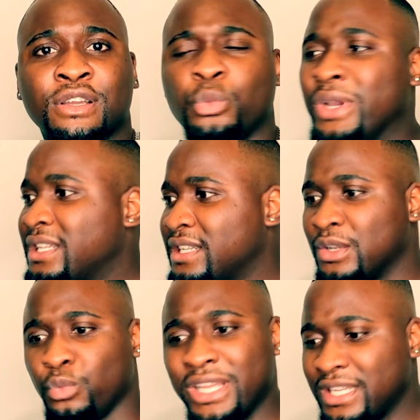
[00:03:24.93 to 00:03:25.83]
We
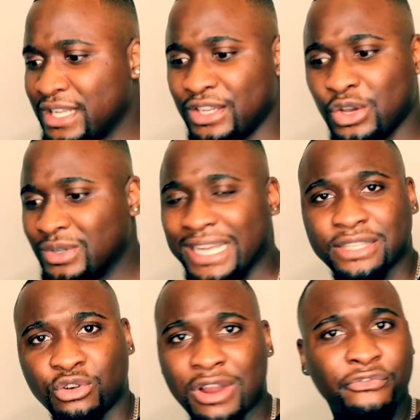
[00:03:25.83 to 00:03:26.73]
didn't know
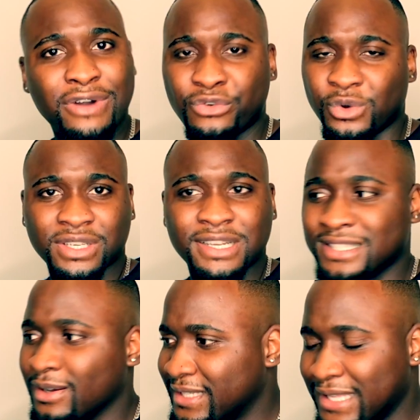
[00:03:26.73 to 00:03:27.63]
that grandfather was gonna
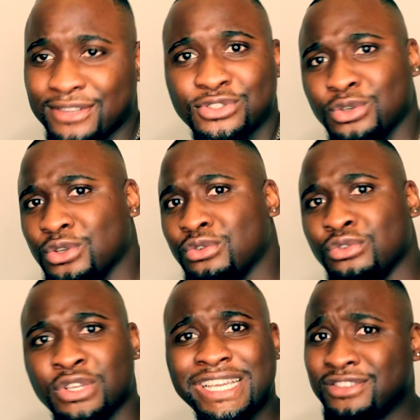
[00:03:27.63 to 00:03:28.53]
sell this land to you.
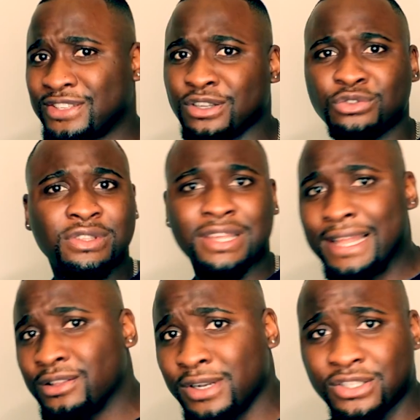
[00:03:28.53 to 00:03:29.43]
He just sold you the
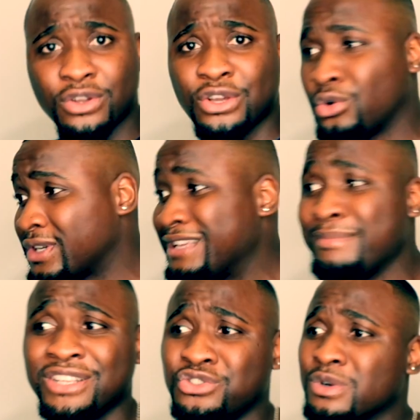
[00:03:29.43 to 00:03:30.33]
land on his own accord. He
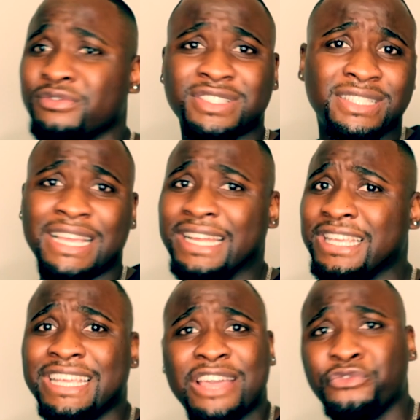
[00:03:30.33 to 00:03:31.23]
made you a receipt and
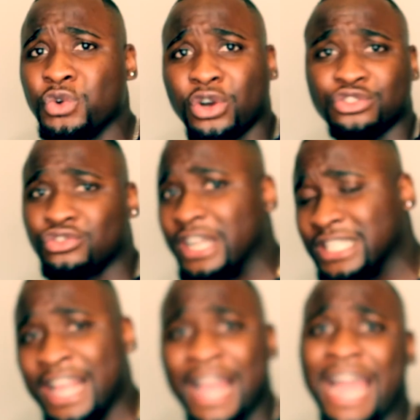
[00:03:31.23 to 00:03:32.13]
he gave you a
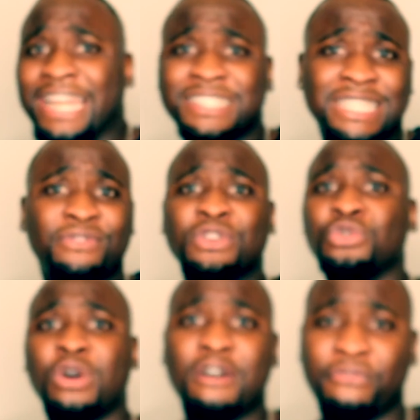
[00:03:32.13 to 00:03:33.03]
contract and he's giving
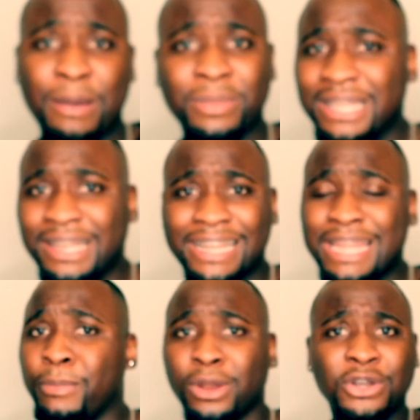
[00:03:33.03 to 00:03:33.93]
you our family land.
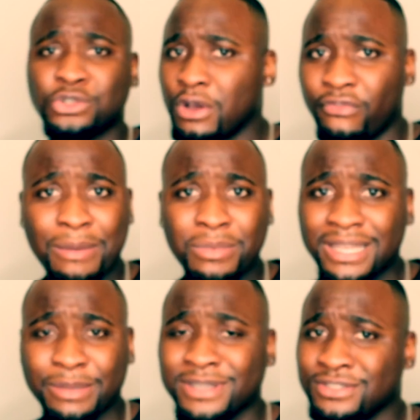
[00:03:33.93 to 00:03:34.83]
It belongs to our
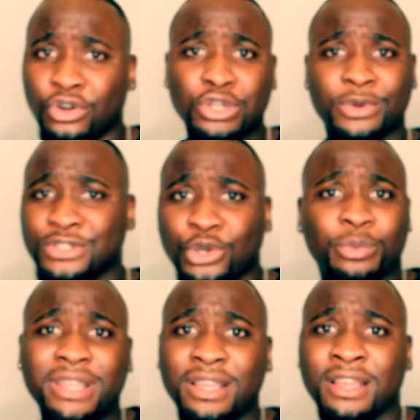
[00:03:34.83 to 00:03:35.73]
family, Mr.
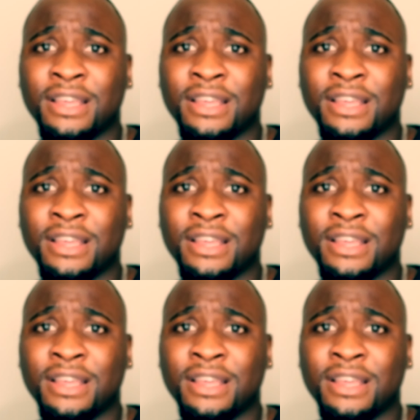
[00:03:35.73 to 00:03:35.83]
Oluwatobi.